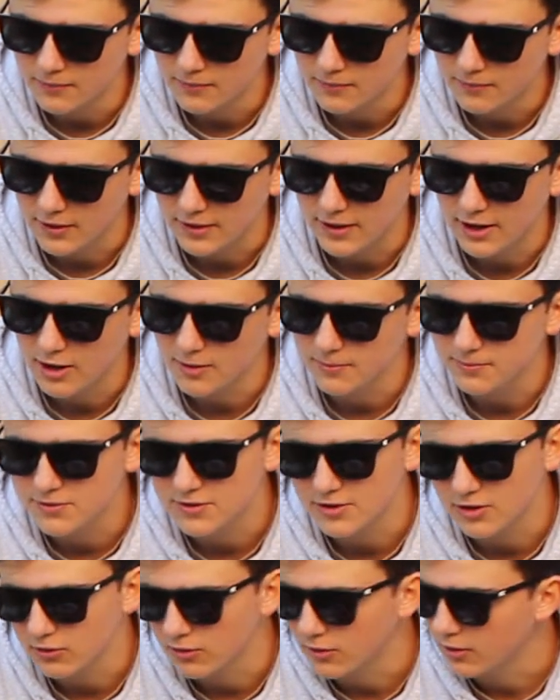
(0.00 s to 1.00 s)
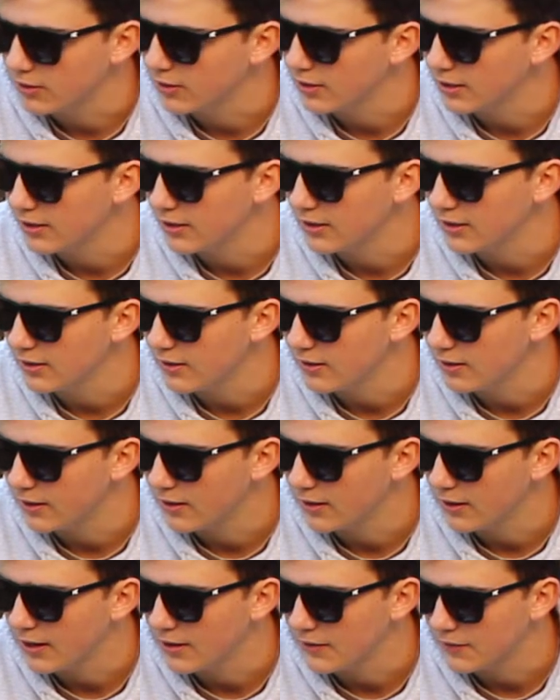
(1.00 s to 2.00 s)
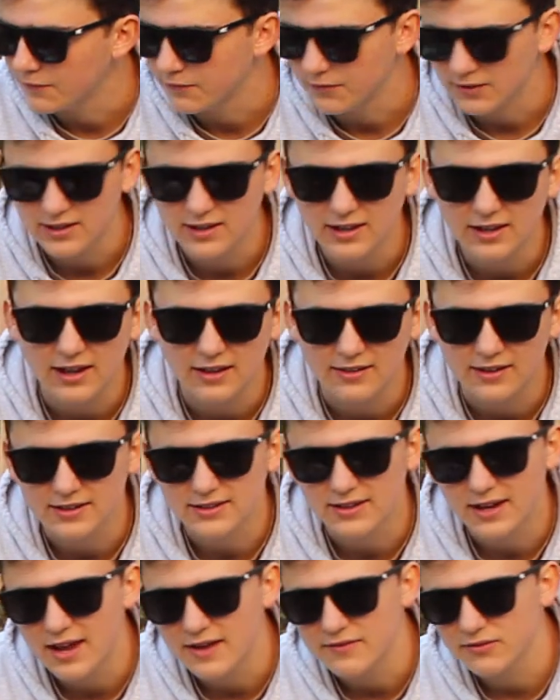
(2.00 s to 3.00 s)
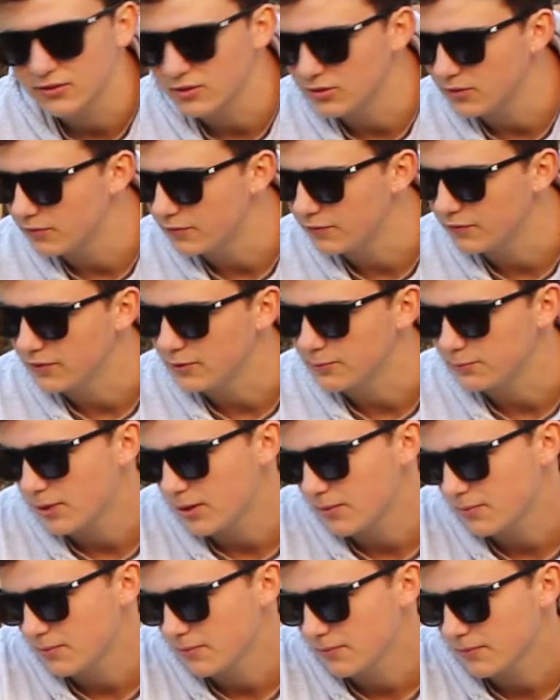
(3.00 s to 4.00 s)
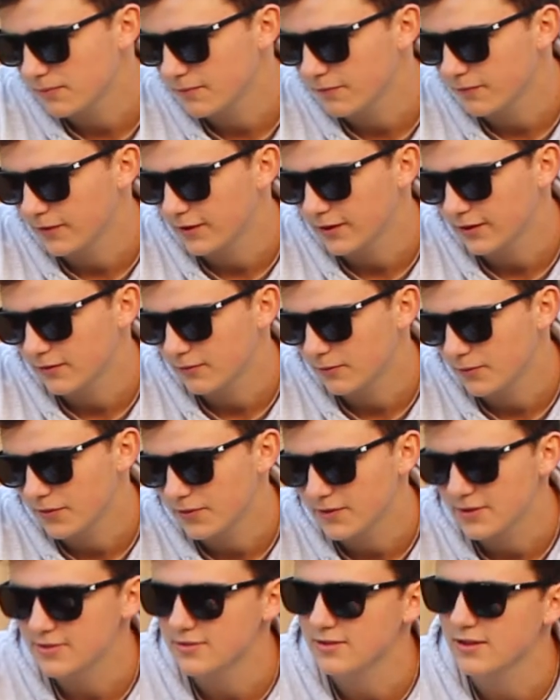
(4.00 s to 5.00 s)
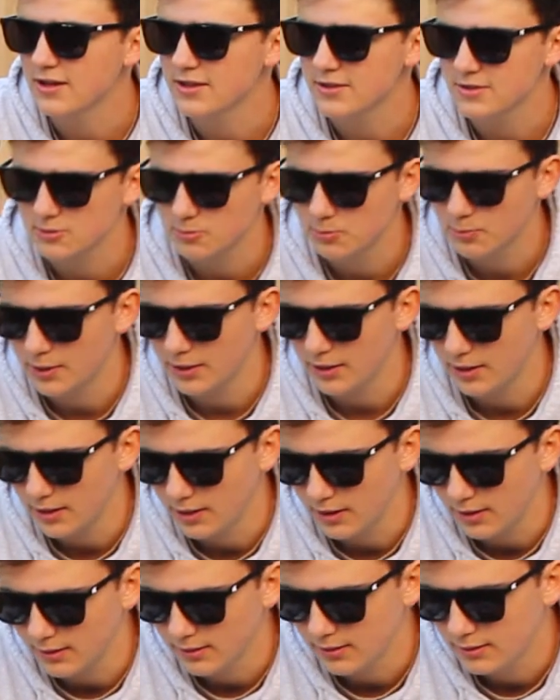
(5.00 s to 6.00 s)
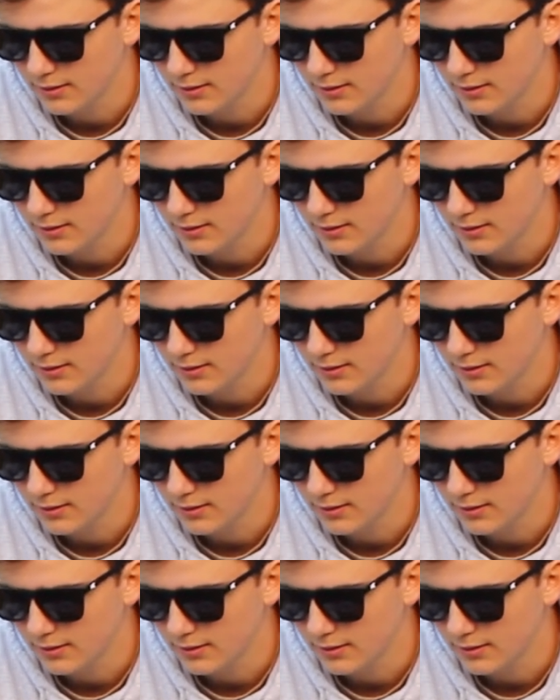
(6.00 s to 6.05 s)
Right now I'm still learning on how to flick it. I like to have a little flip up flick with these discs, but